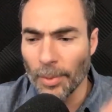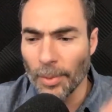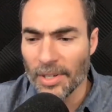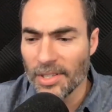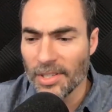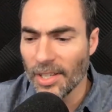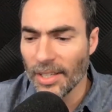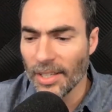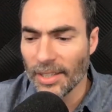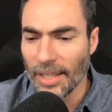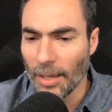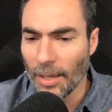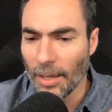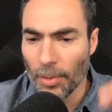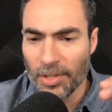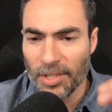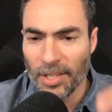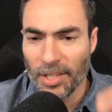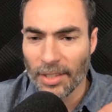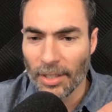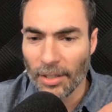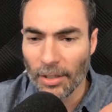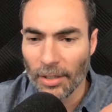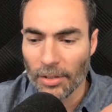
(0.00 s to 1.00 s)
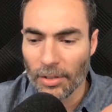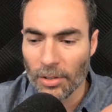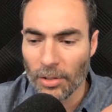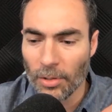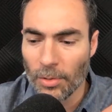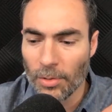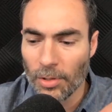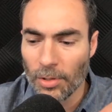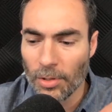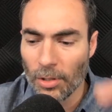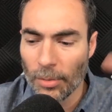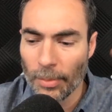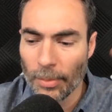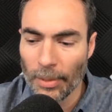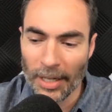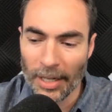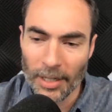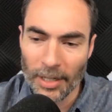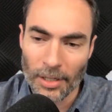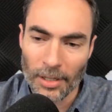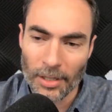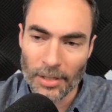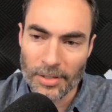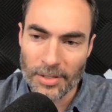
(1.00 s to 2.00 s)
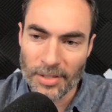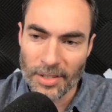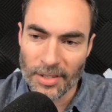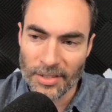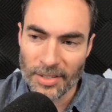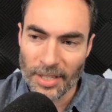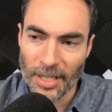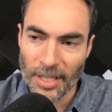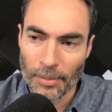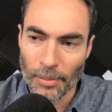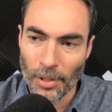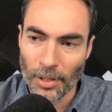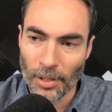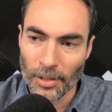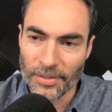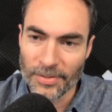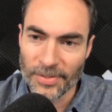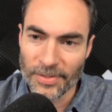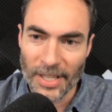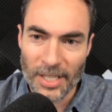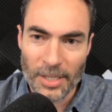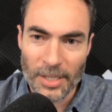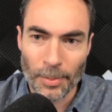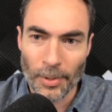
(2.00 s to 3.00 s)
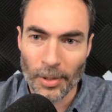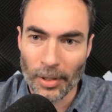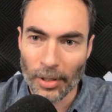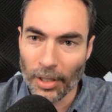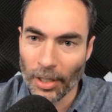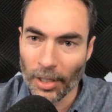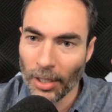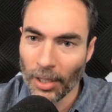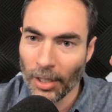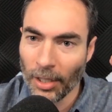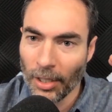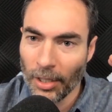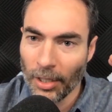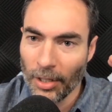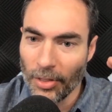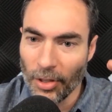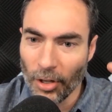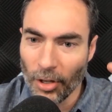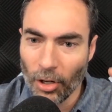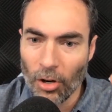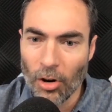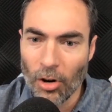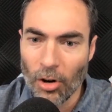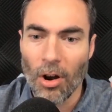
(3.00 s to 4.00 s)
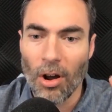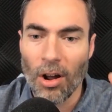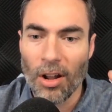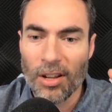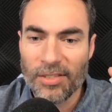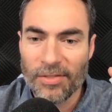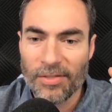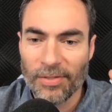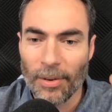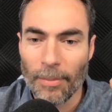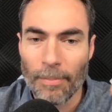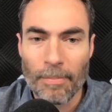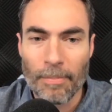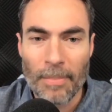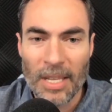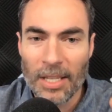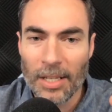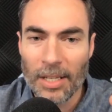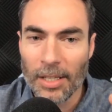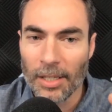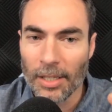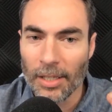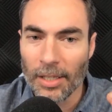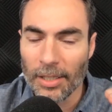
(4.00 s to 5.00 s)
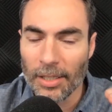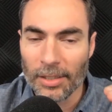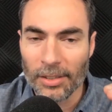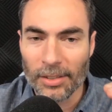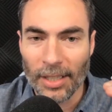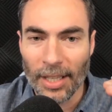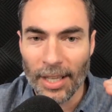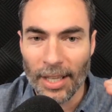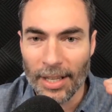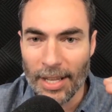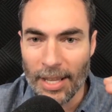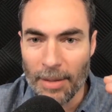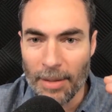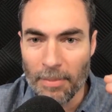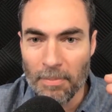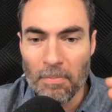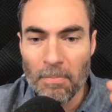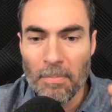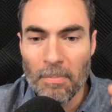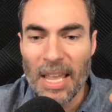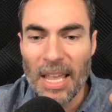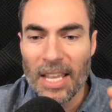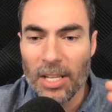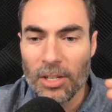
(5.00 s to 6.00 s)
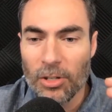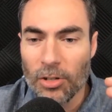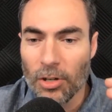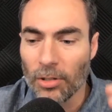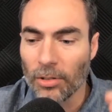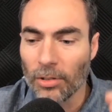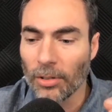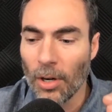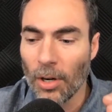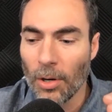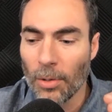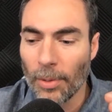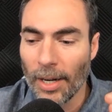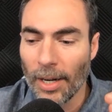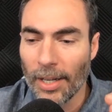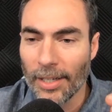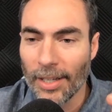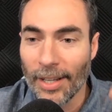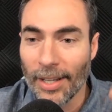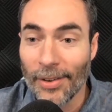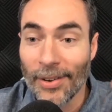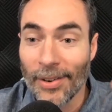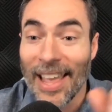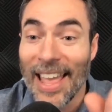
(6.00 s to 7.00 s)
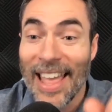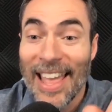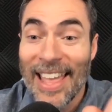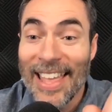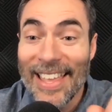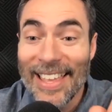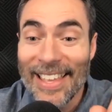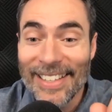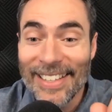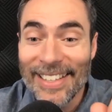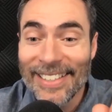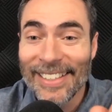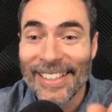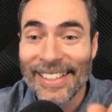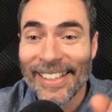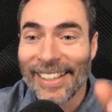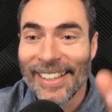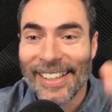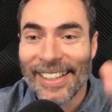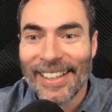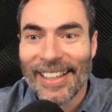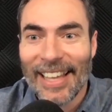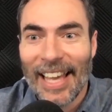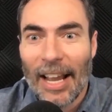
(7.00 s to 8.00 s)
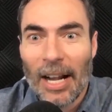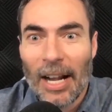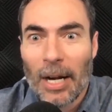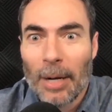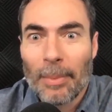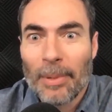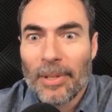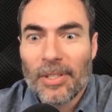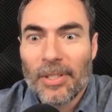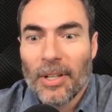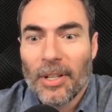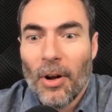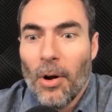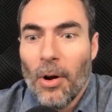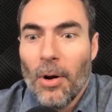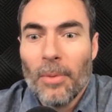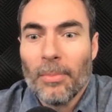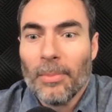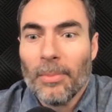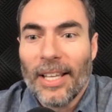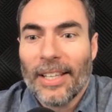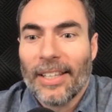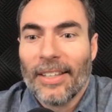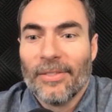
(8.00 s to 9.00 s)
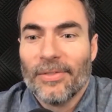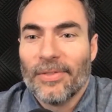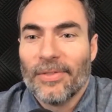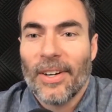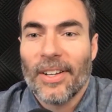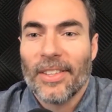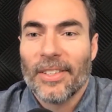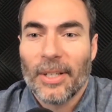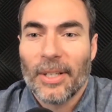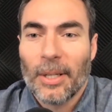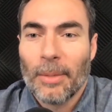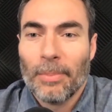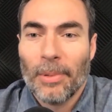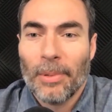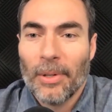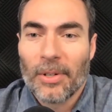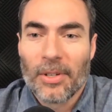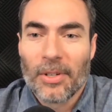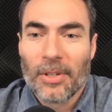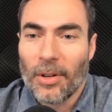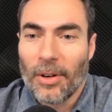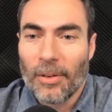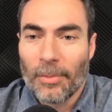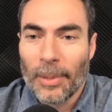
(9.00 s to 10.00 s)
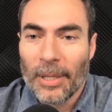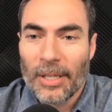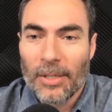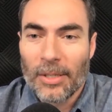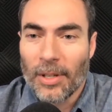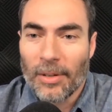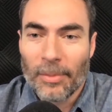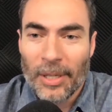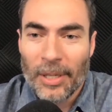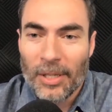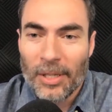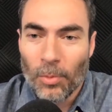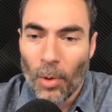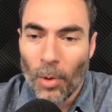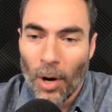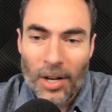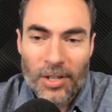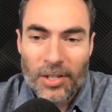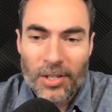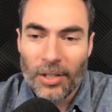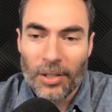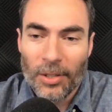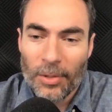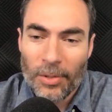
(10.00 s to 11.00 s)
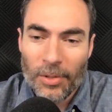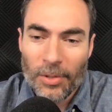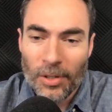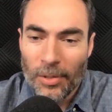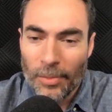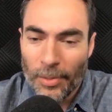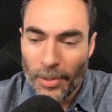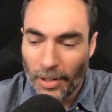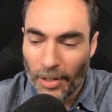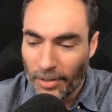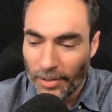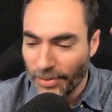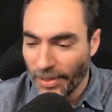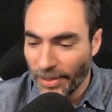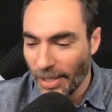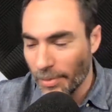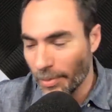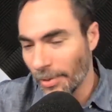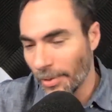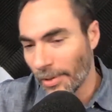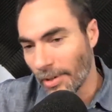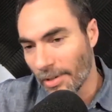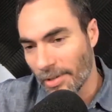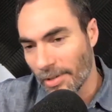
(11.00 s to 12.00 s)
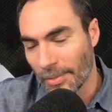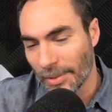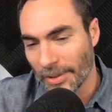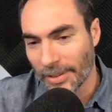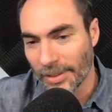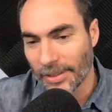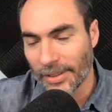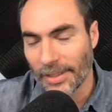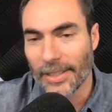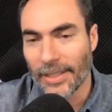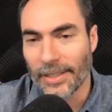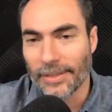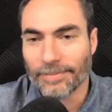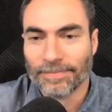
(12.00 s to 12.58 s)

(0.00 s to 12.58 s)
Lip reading: We're seeing that. We're seeing that on YouTube, and I hear it's the same on Facebook. The cost for media is at a major low right now, and everybody's at home, like in front of their computer, so everybody's watching YouTube or on Facebook or something like that.